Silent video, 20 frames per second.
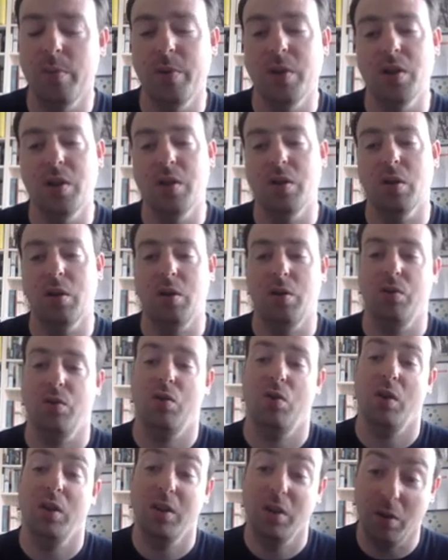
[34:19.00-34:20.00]
it means he's not
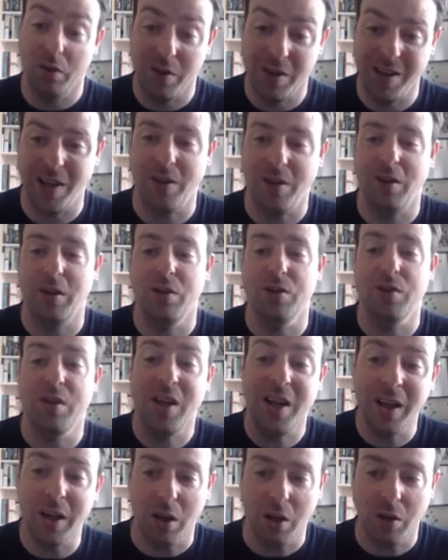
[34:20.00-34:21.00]
concentrating on the Netherlands
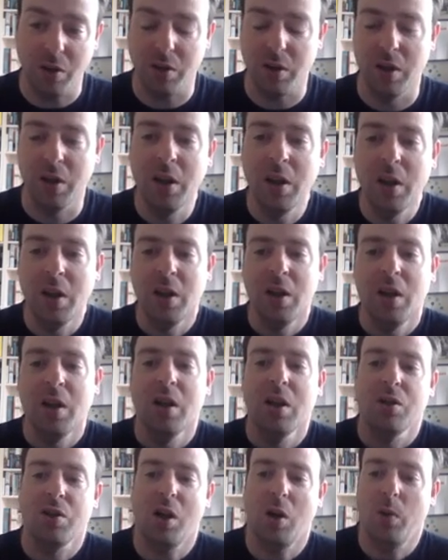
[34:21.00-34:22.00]
and England.
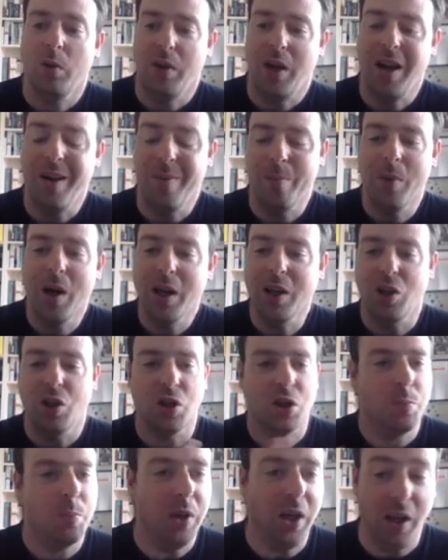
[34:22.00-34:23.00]
So that might
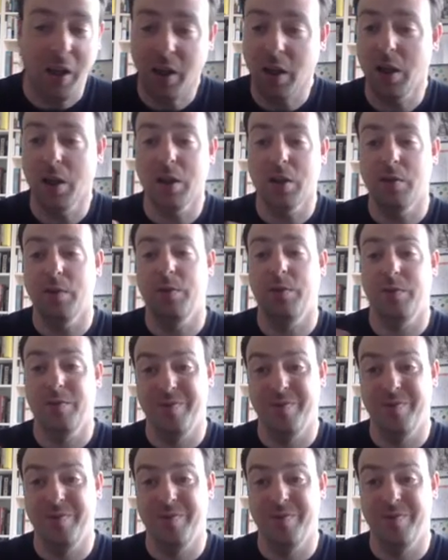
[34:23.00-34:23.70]
just be a kind of